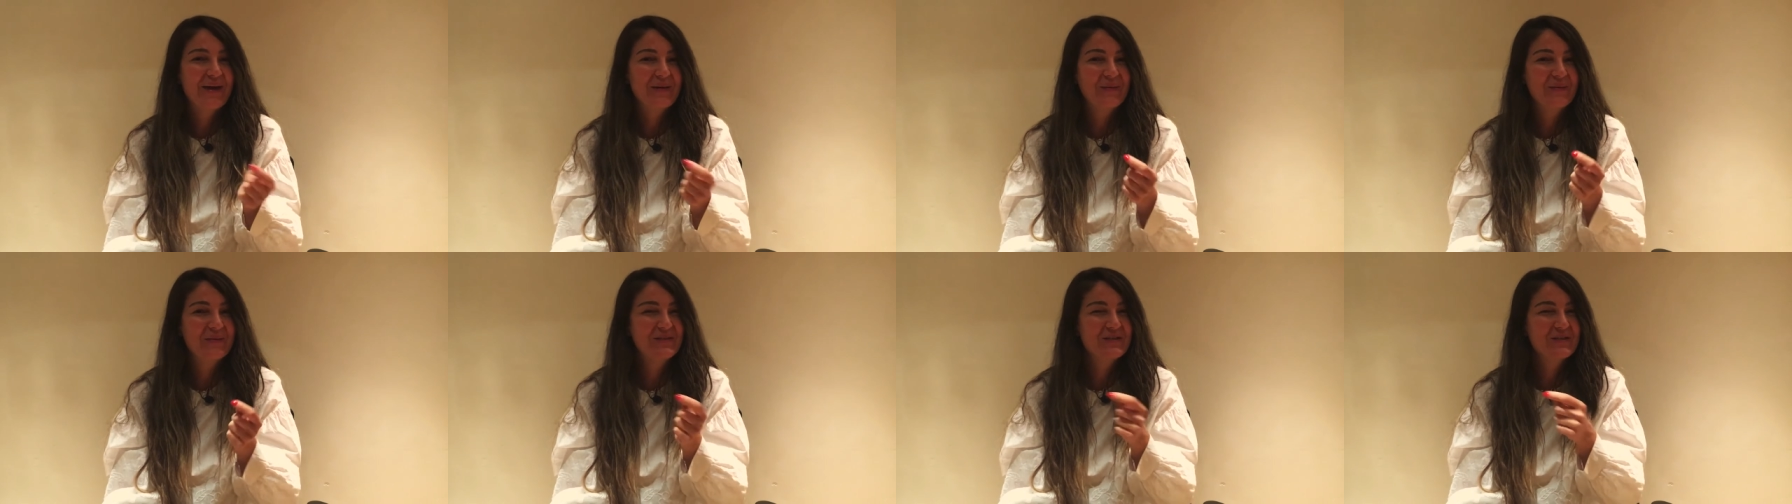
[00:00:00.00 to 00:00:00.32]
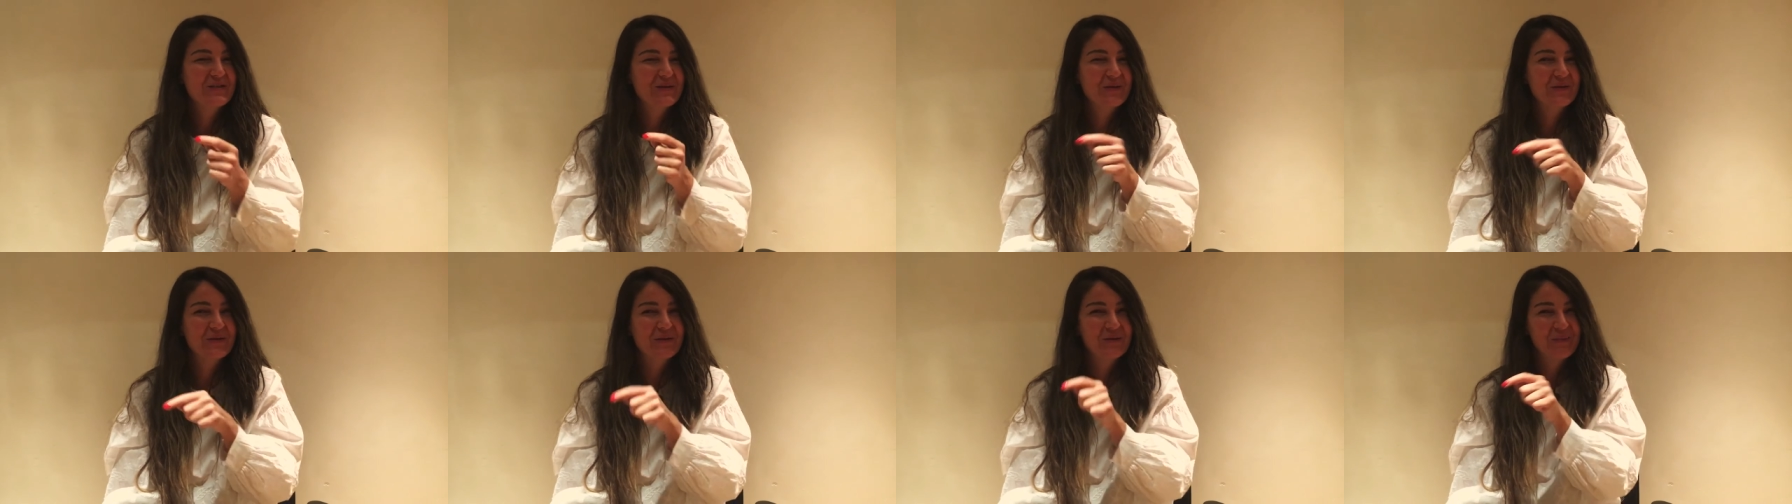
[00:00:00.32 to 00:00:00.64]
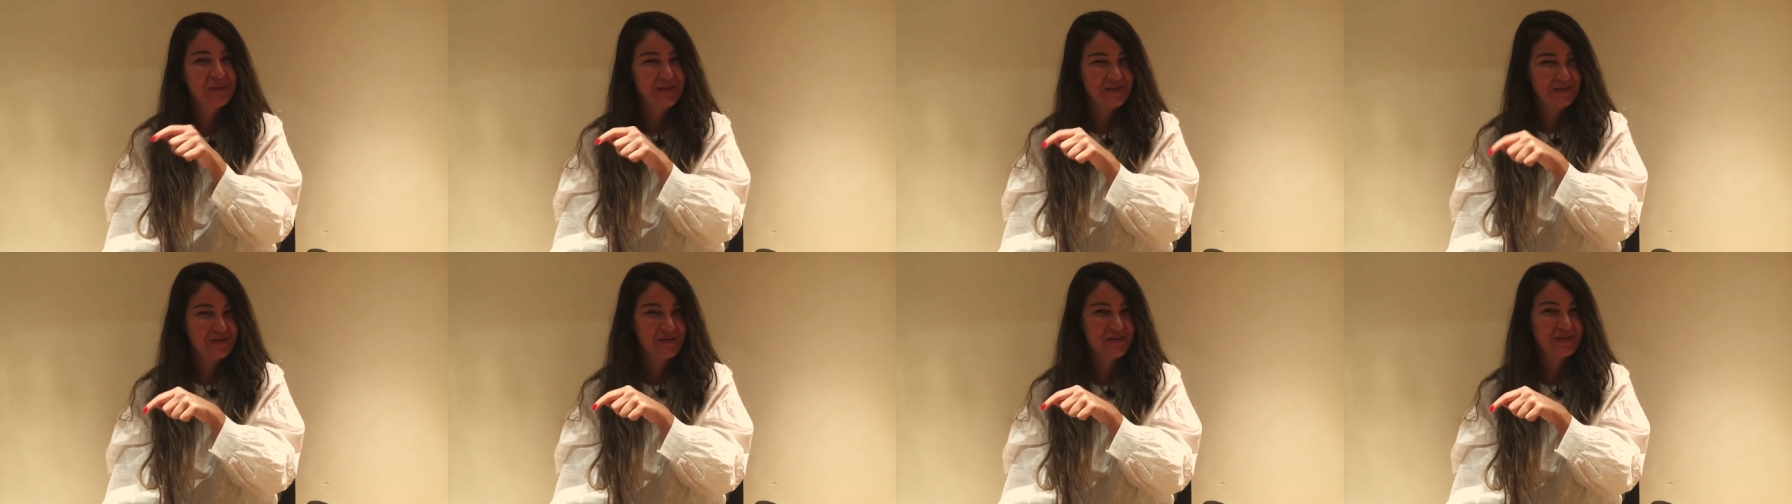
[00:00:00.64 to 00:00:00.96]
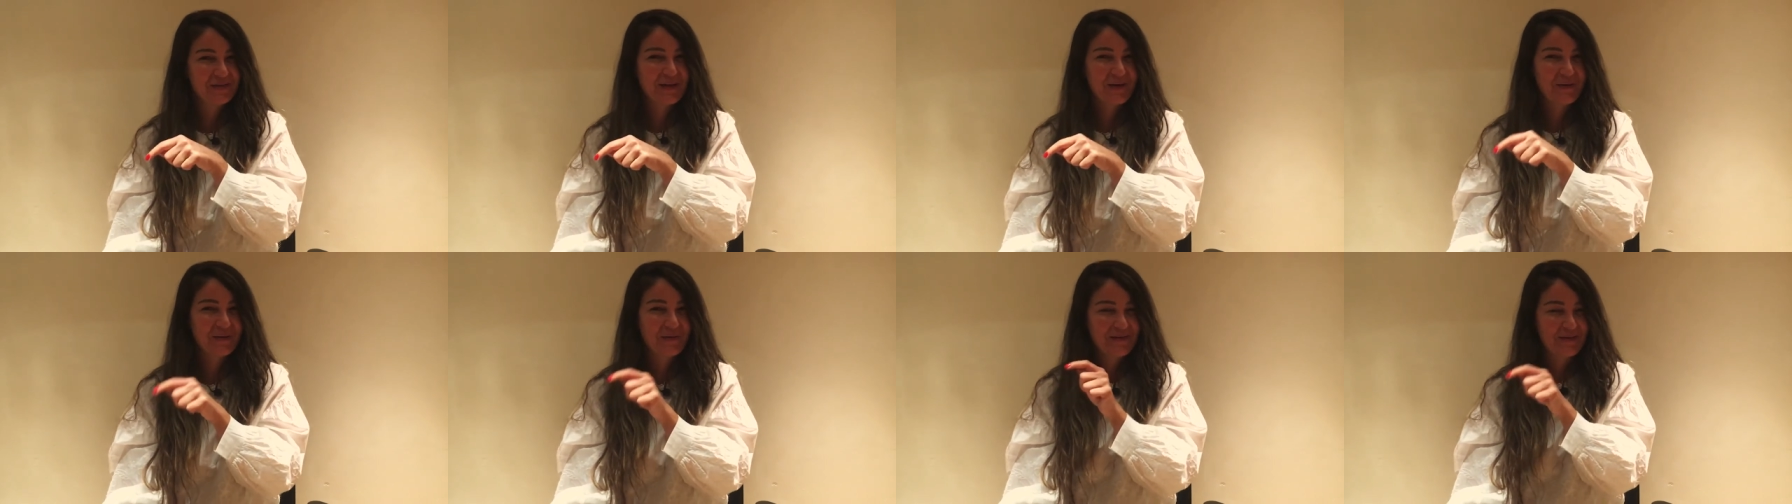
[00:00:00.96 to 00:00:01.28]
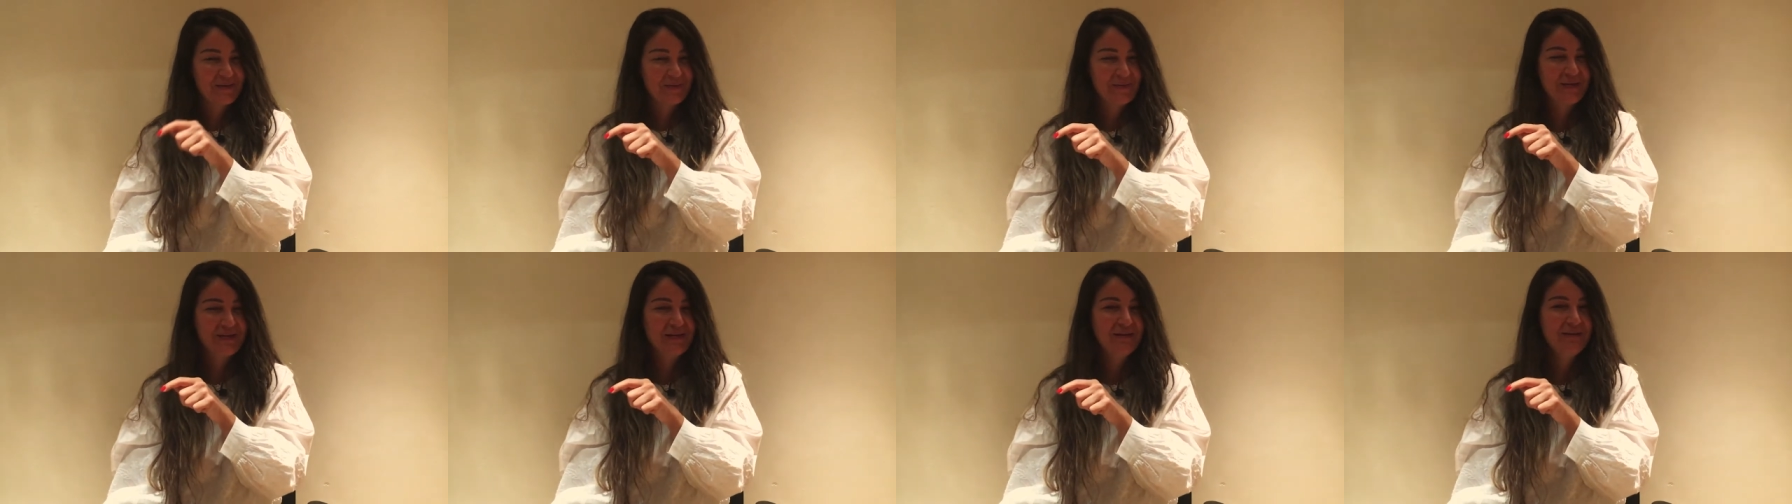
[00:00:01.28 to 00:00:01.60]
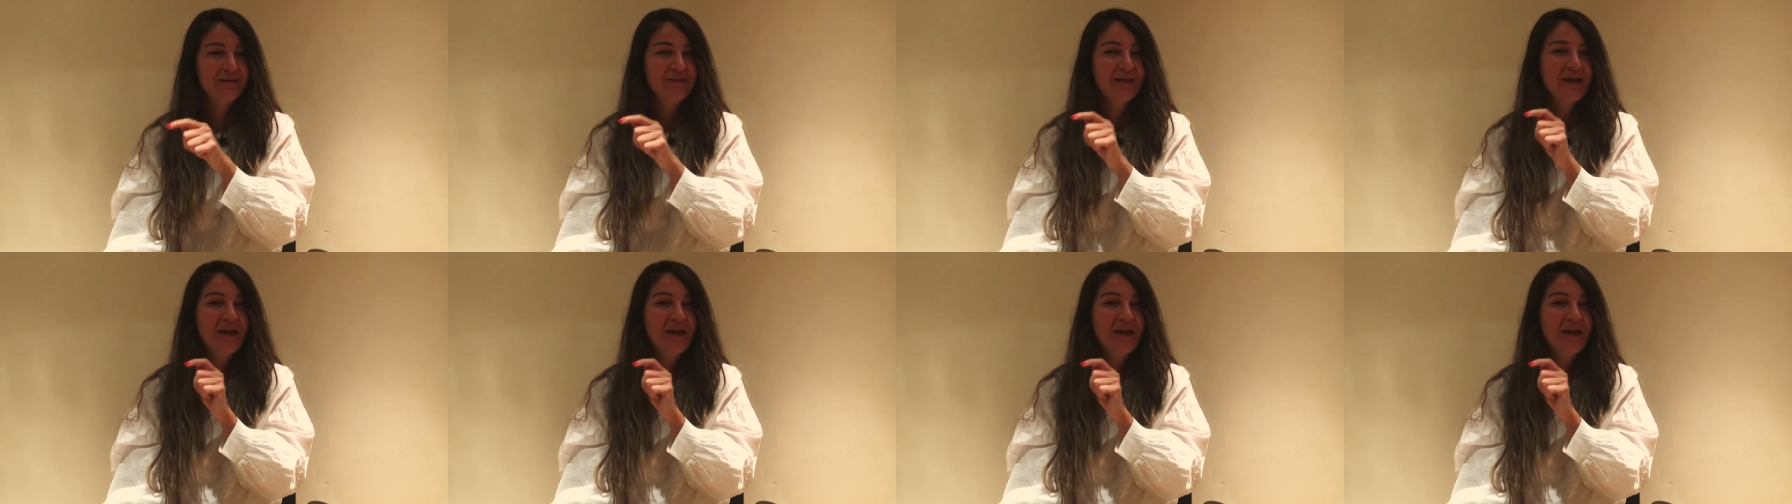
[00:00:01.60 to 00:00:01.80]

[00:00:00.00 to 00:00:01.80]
will show you the picture now in a minute